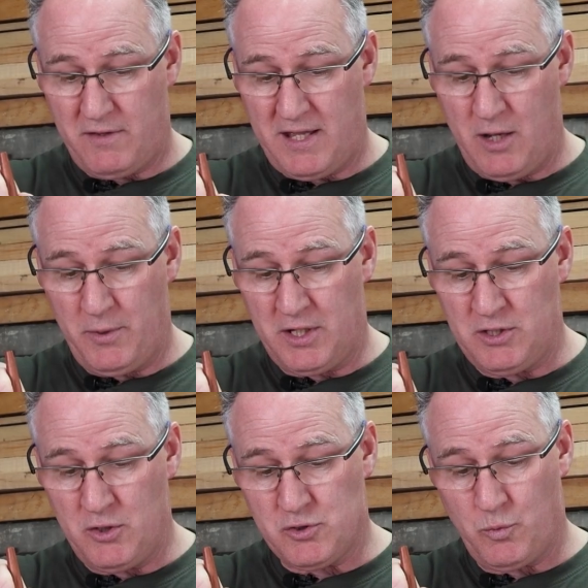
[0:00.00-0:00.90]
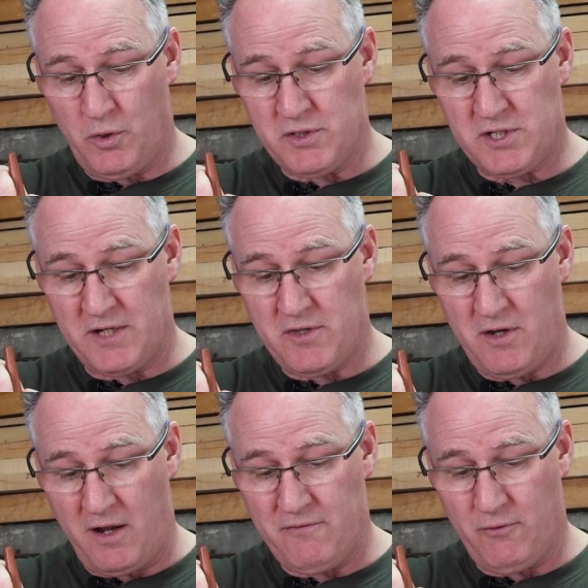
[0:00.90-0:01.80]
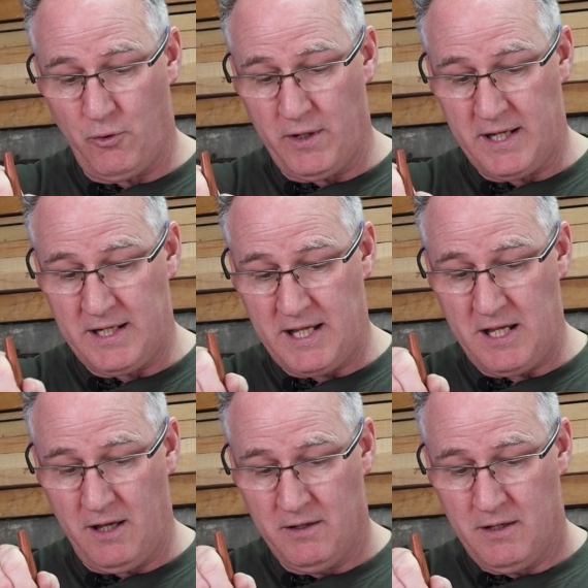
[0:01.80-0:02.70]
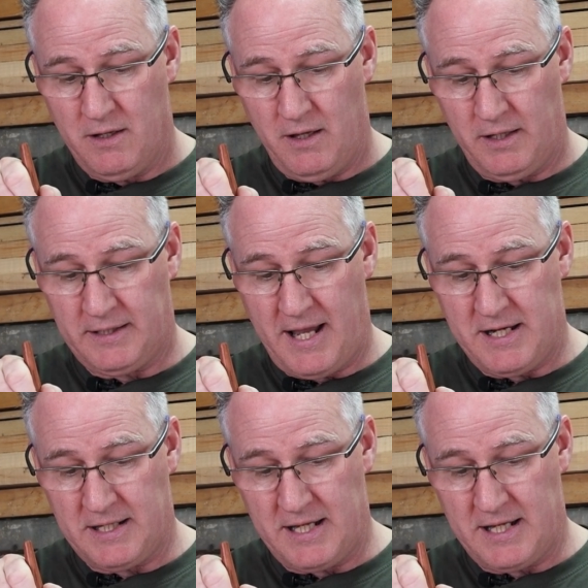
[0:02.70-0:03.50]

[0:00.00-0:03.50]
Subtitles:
for here we can use the one side of the knife for in here and getting